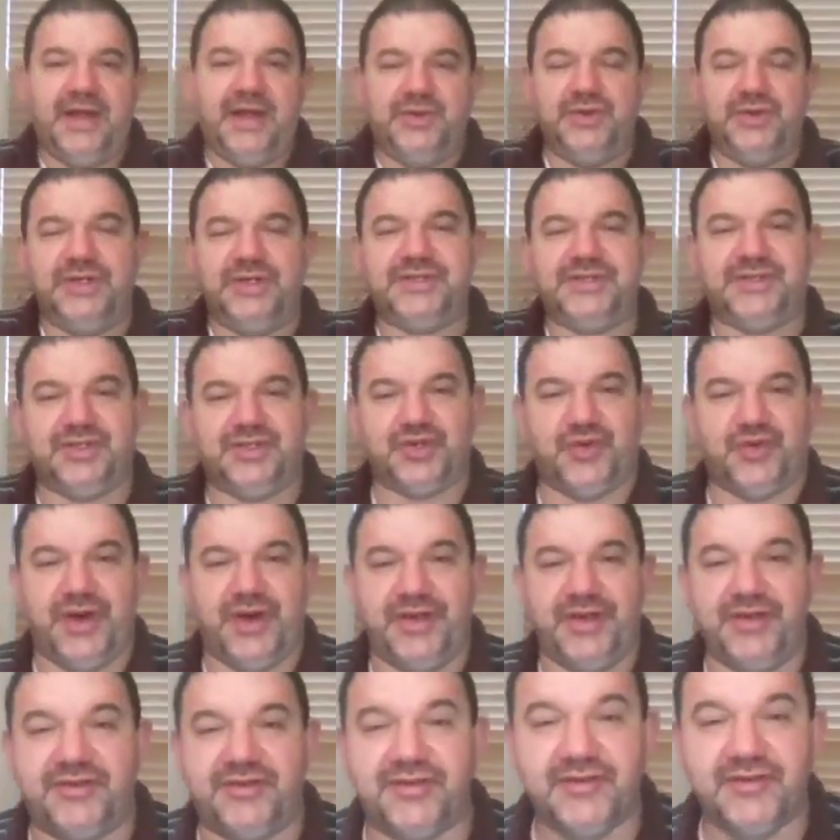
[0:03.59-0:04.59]
I had to adjust the
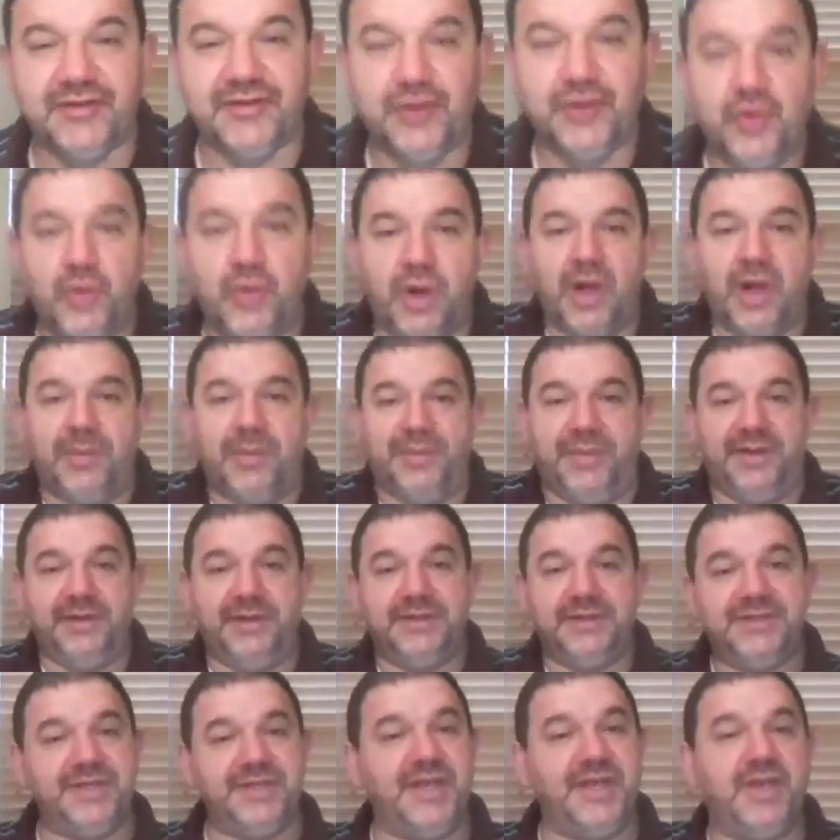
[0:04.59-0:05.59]
screen. This is Lou
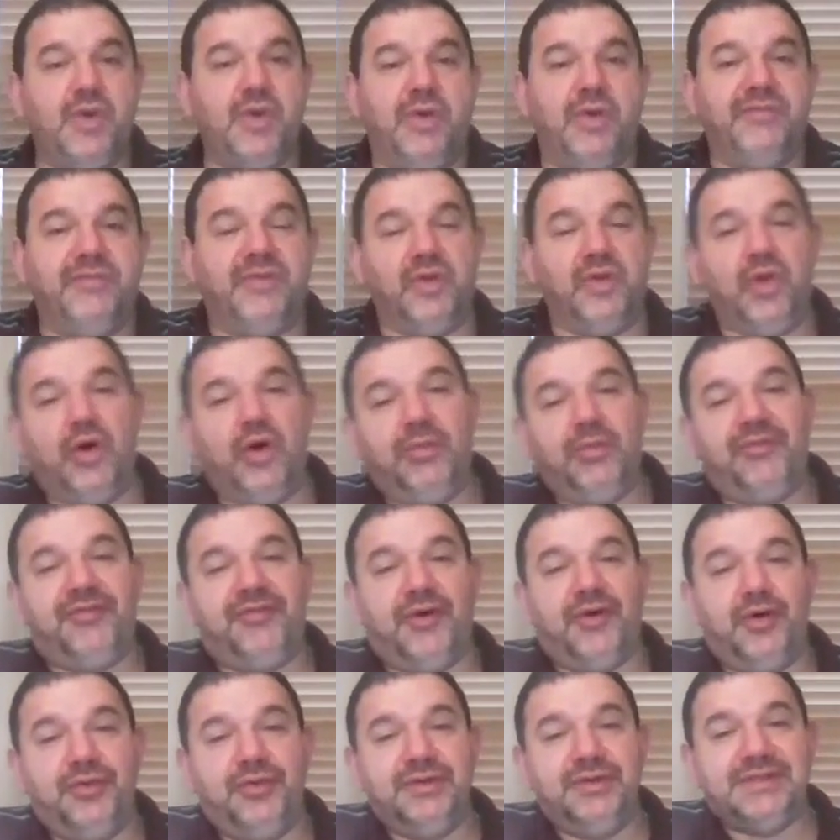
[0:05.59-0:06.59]
Altman, CEO of
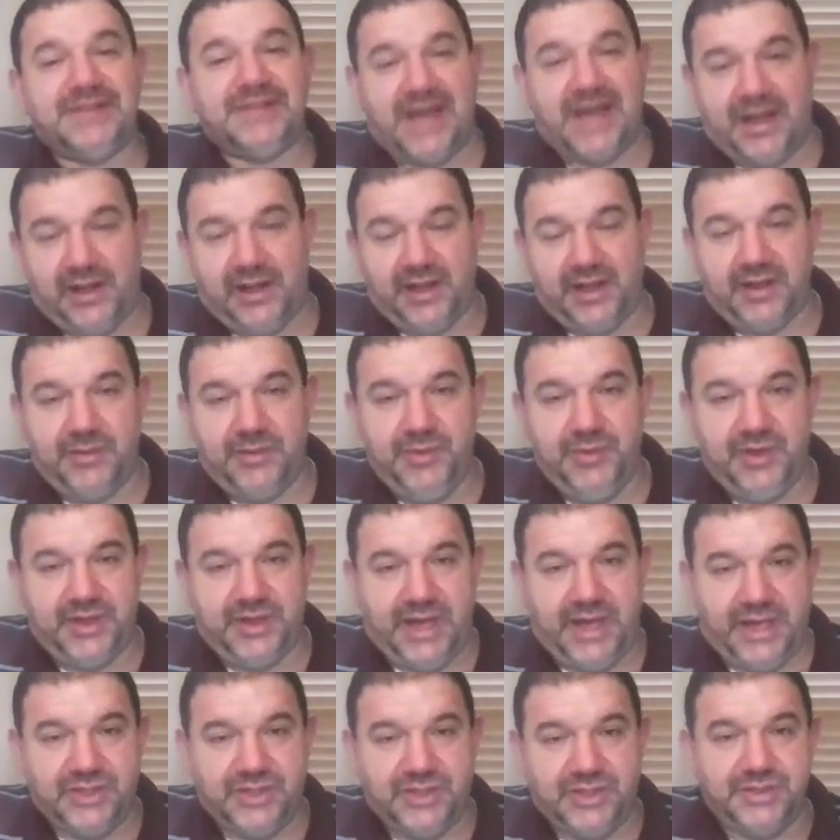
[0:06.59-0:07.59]
GlobaFone Satellite
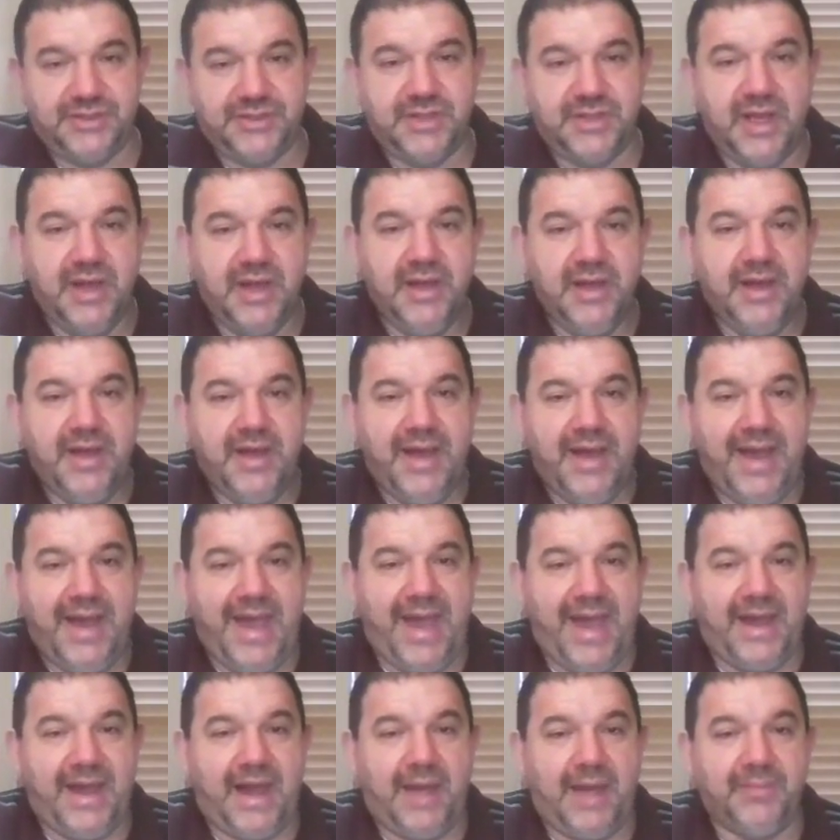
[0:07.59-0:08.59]
Communications,
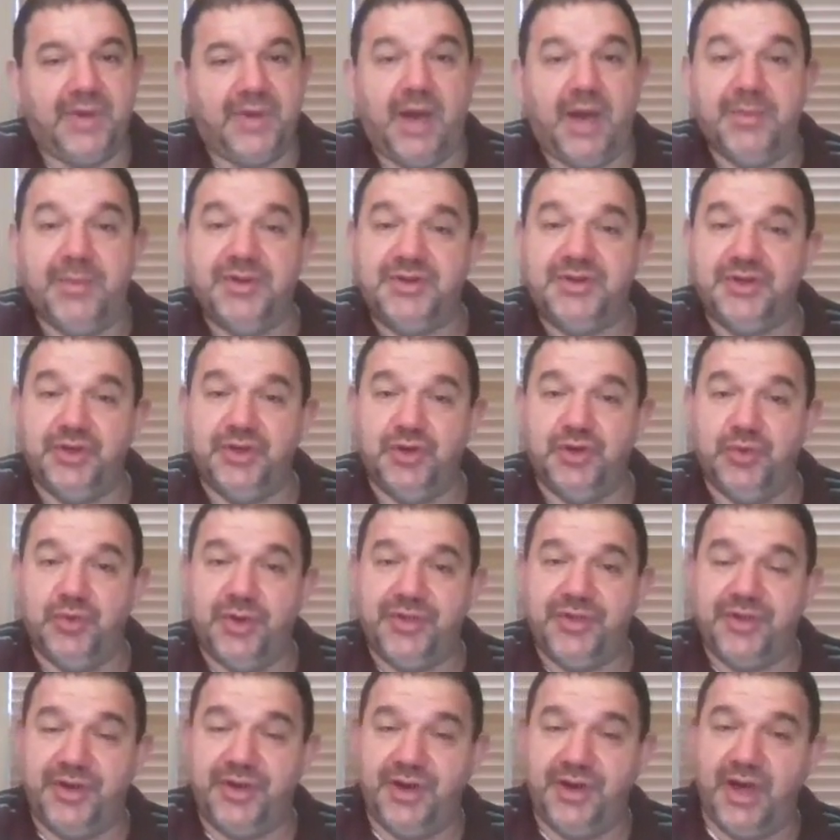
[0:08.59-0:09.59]
and I'm coming to you
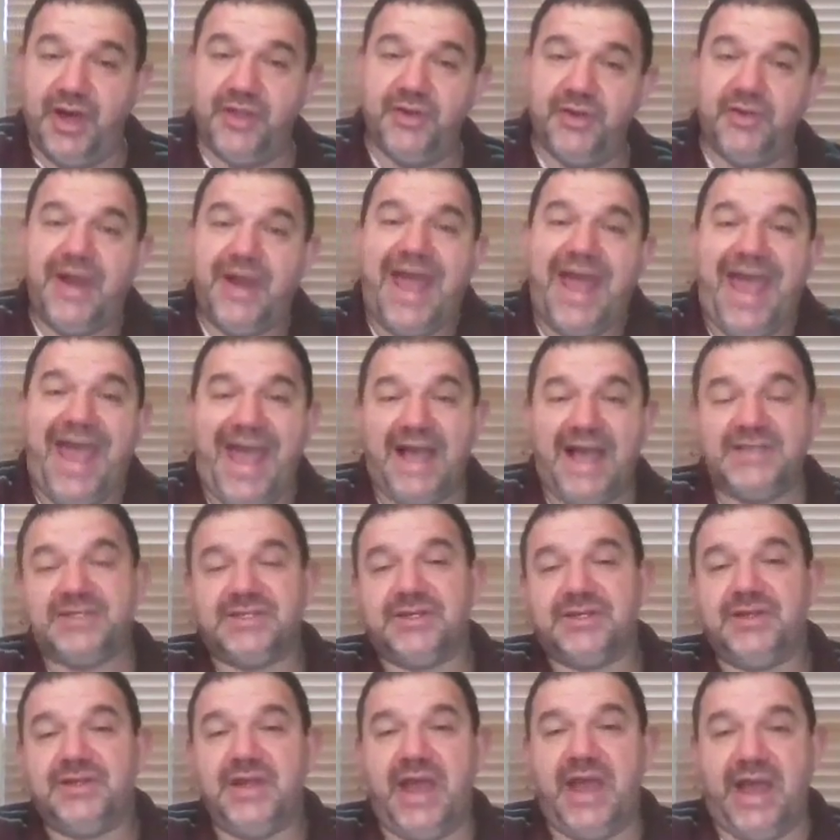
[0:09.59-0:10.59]
with another
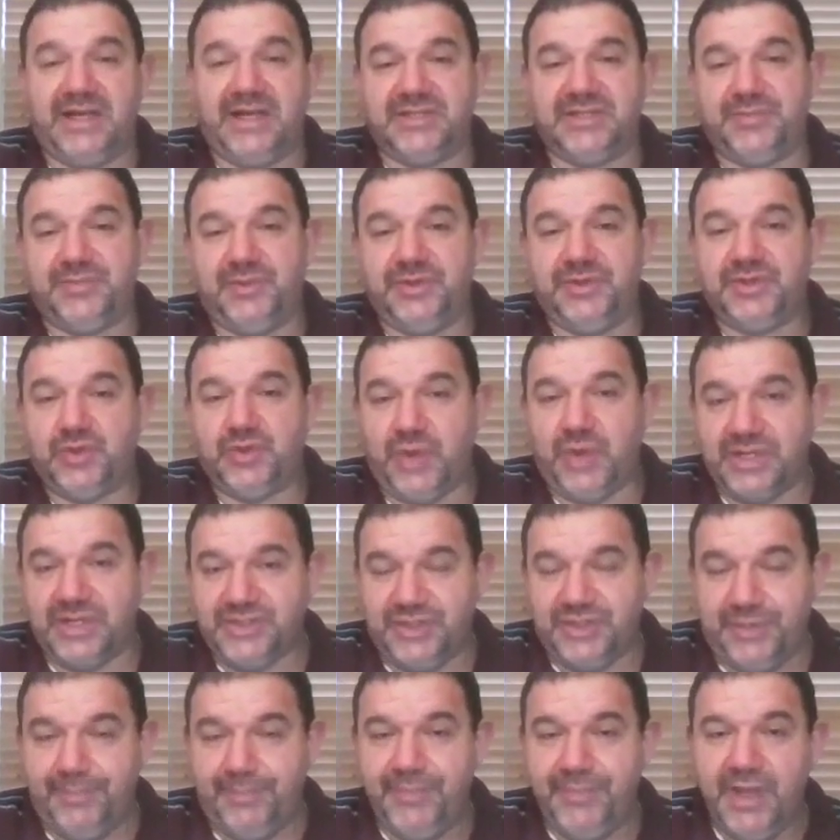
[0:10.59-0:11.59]
Ask the Experts
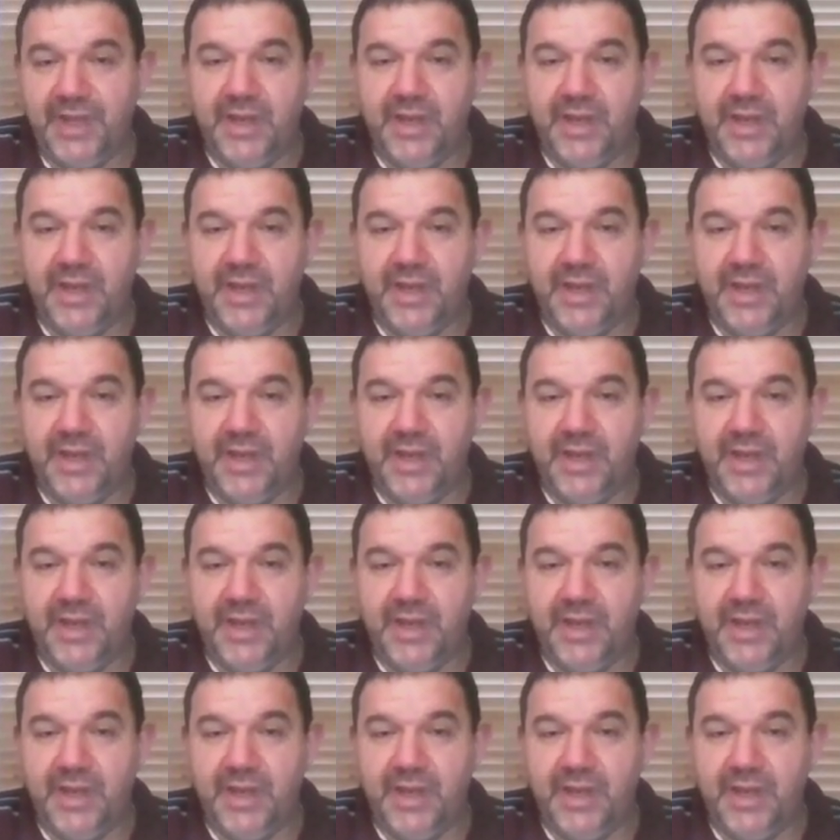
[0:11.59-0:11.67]
question.